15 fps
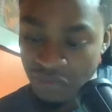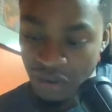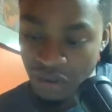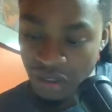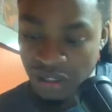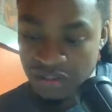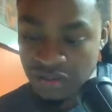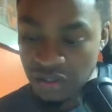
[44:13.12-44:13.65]

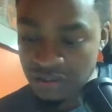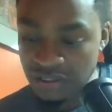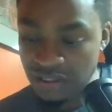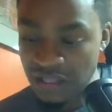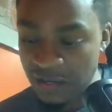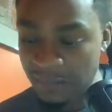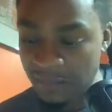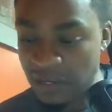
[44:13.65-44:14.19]
They talked a
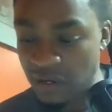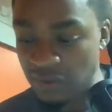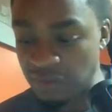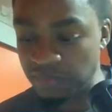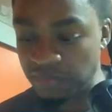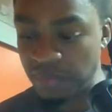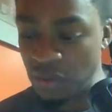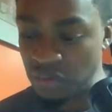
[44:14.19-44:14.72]
lot about
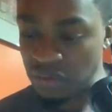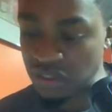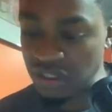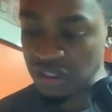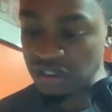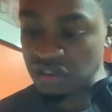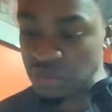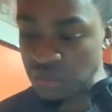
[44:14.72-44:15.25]
poking,
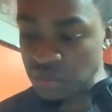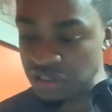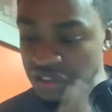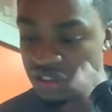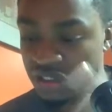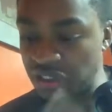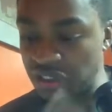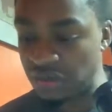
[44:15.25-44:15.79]

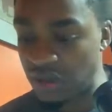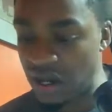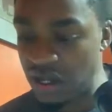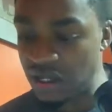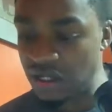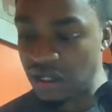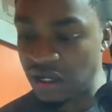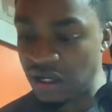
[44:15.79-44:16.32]
squishing, right?
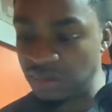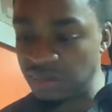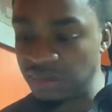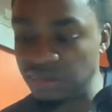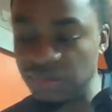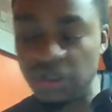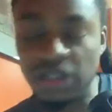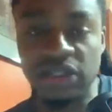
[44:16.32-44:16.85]

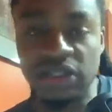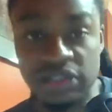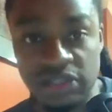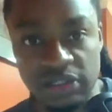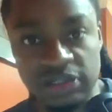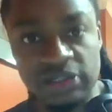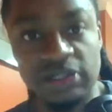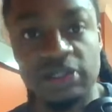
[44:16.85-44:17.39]
And listening
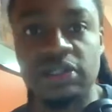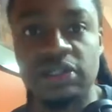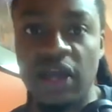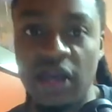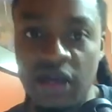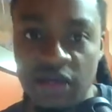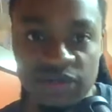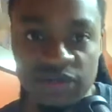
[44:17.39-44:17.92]
to the
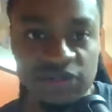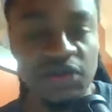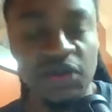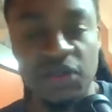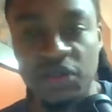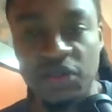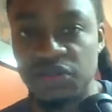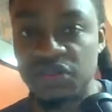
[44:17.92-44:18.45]
sounds and all
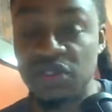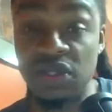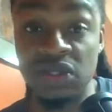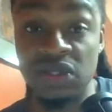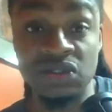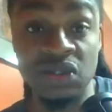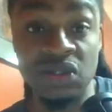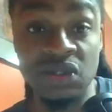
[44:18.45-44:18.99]
of those
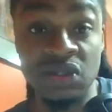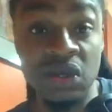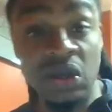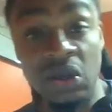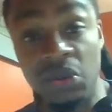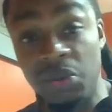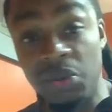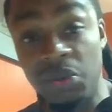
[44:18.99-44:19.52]
things.
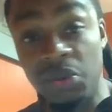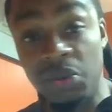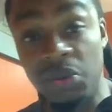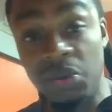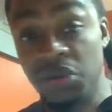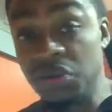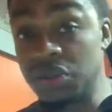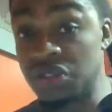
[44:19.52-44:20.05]
When you
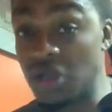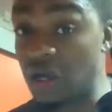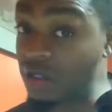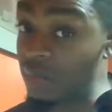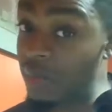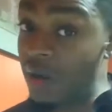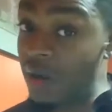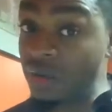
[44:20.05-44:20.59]
were talking
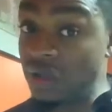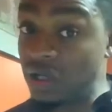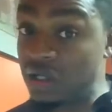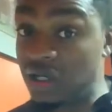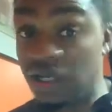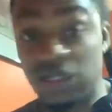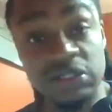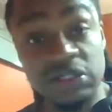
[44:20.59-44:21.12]
about looking
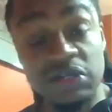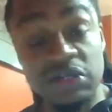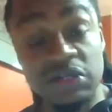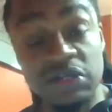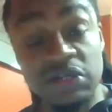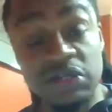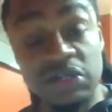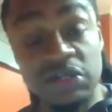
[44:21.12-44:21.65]
at the
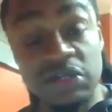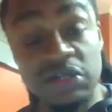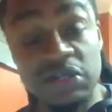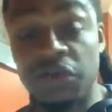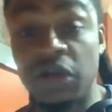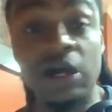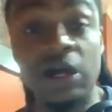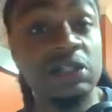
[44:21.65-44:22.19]
different
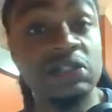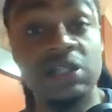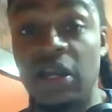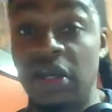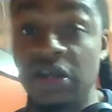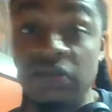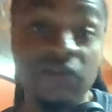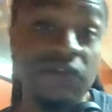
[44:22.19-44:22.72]
colors, I didn't
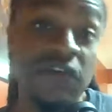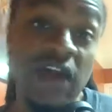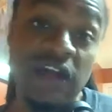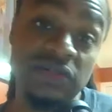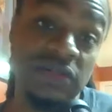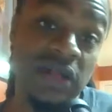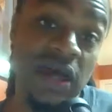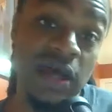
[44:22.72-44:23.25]
even factor
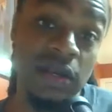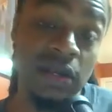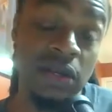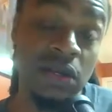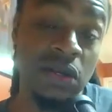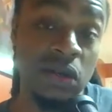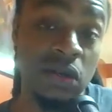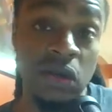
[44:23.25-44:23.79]
that in.
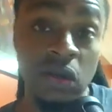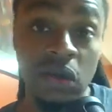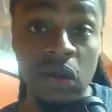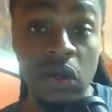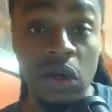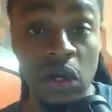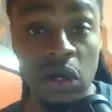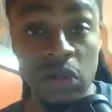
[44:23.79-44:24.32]

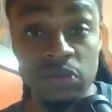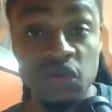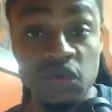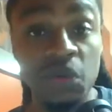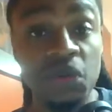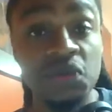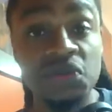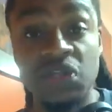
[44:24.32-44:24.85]
So when you
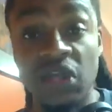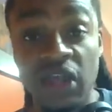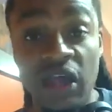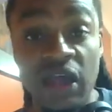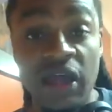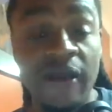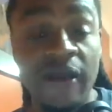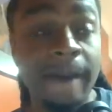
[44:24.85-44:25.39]
say that,
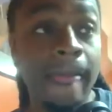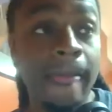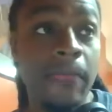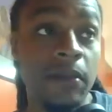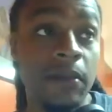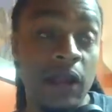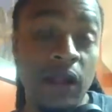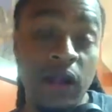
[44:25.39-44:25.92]
it kind
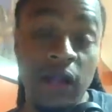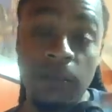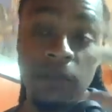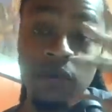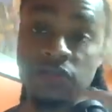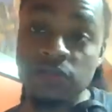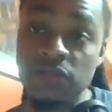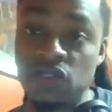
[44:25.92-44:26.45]
of brings me
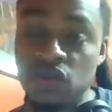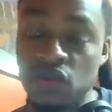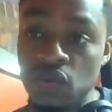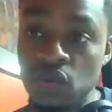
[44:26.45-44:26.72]
to,